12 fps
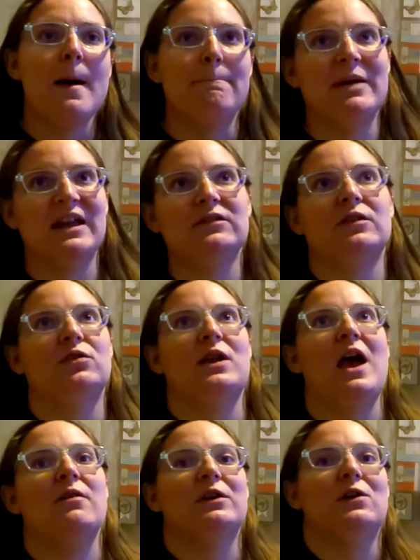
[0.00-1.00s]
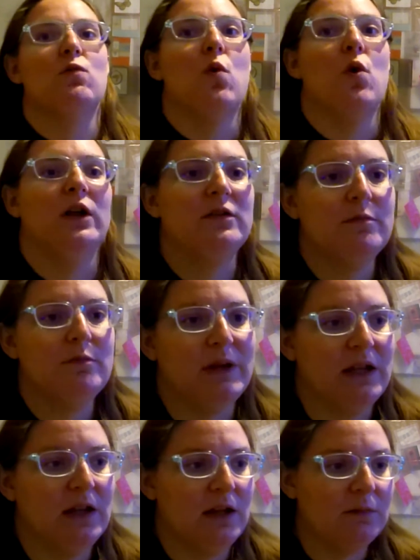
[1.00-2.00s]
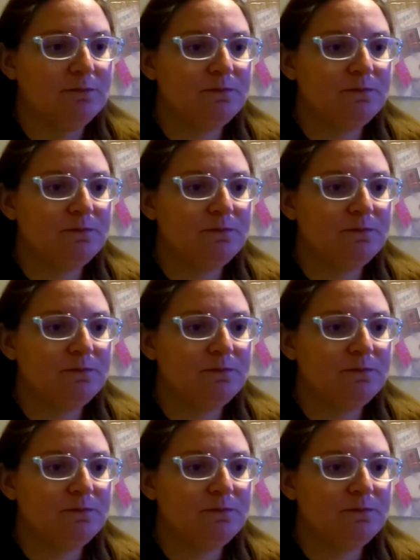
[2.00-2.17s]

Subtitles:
basically having one be